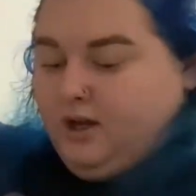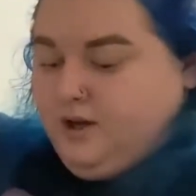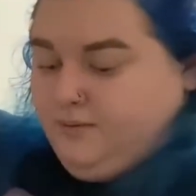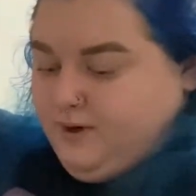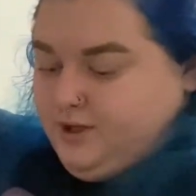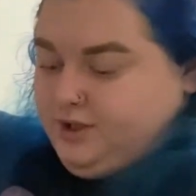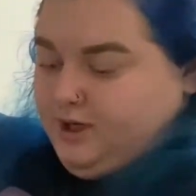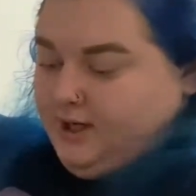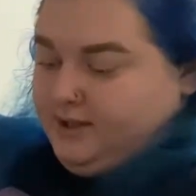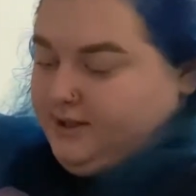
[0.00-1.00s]
was
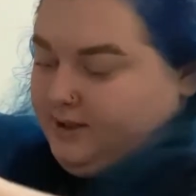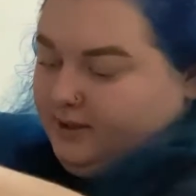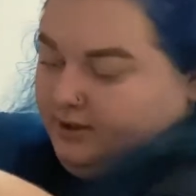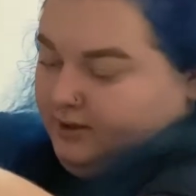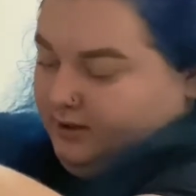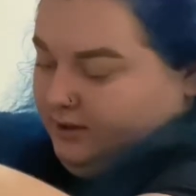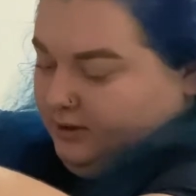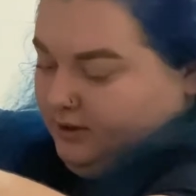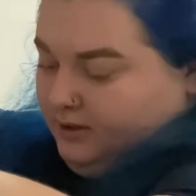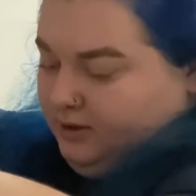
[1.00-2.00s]
just,
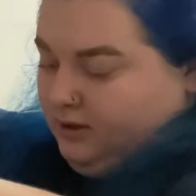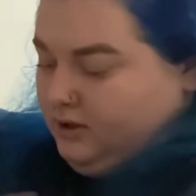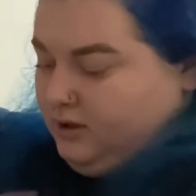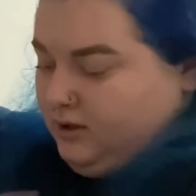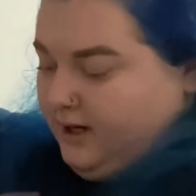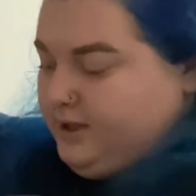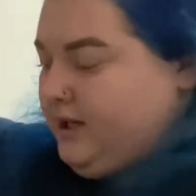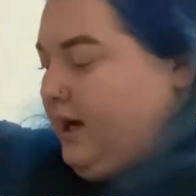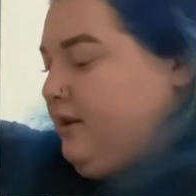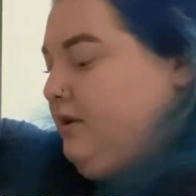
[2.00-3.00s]

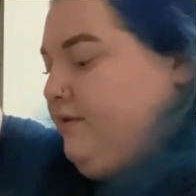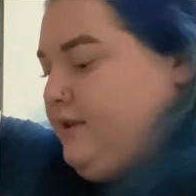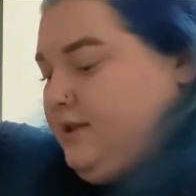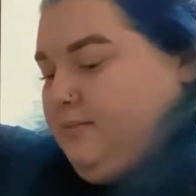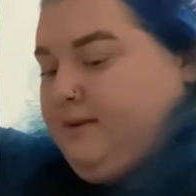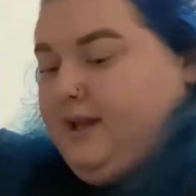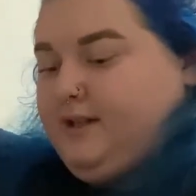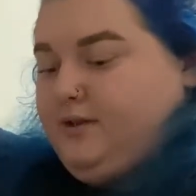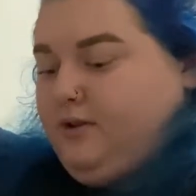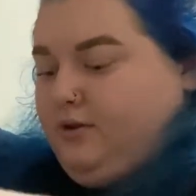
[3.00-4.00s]
actually, I don't know if this is a play
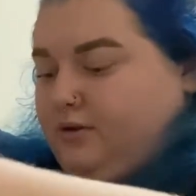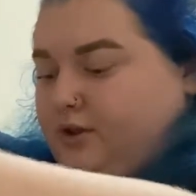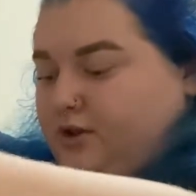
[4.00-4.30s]
suit or a